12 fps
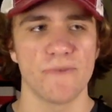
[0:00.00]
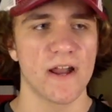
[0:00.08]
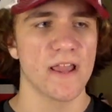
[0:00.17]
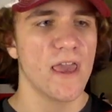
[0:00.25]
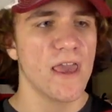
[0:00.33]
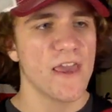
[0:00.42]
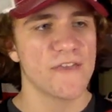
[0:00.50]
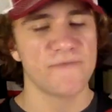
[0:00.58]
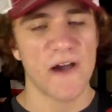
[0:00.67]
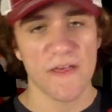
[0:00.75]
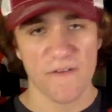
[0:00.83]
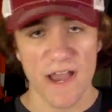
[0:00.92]
but his
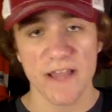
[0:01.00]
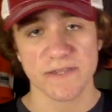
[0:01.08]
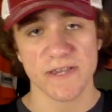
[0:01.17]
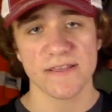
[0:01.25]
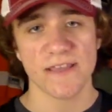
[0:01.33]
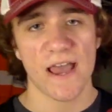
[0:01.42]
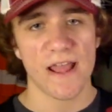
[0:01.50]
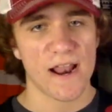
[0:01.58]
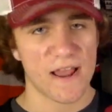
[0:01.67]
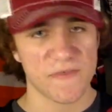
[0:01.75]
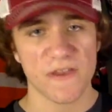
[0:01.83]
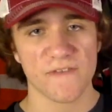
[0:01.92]
father had said that,
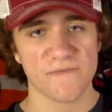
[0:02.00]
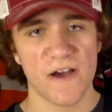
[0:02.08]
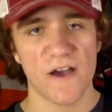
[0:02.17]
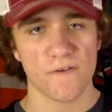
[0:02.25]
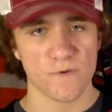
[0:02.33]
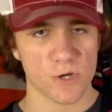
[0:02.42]
and I think his father